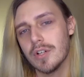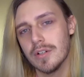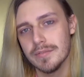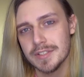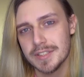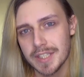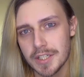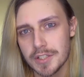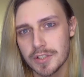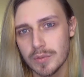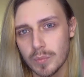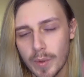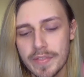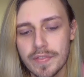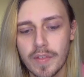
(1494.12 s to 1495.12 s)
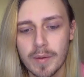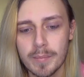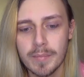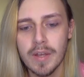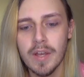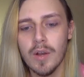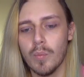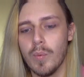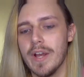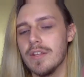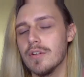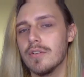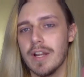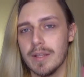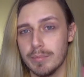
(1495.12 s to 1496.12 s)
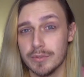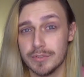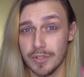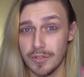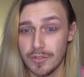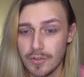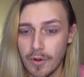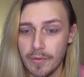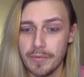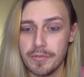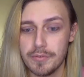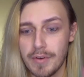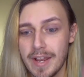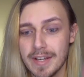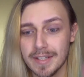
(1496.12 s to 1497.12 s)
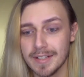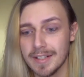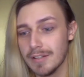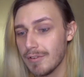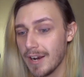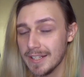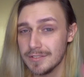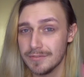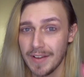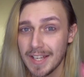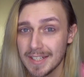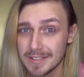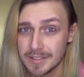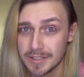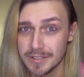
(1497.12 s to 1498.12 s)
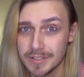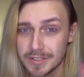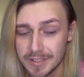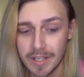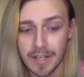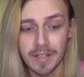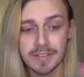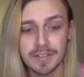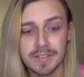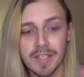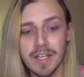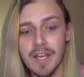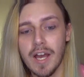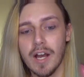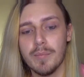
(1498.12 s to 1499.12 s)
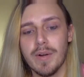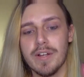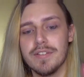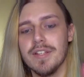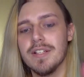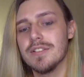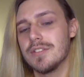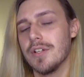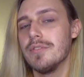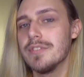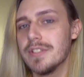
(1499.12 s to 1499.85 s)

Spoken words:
conversation with them where you're able to non-threateningly raise valid concerns and where things don't